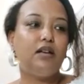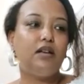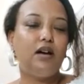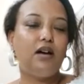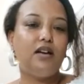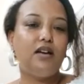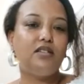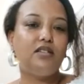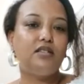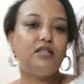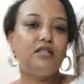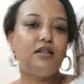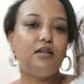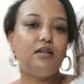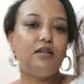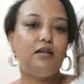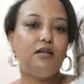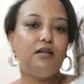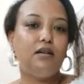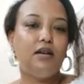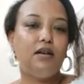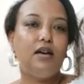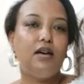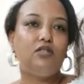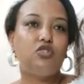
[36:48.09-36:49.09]
And as
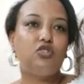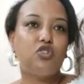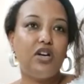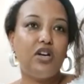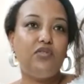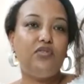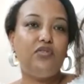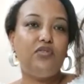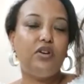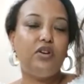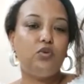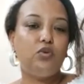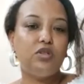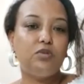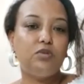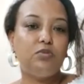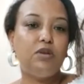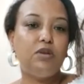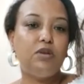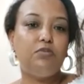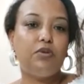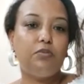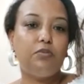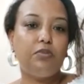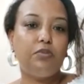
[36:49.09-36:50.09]
the trade fair was
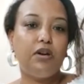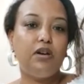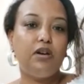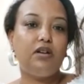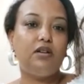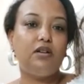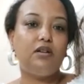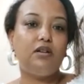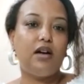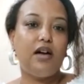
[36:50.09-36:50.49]
being prepared,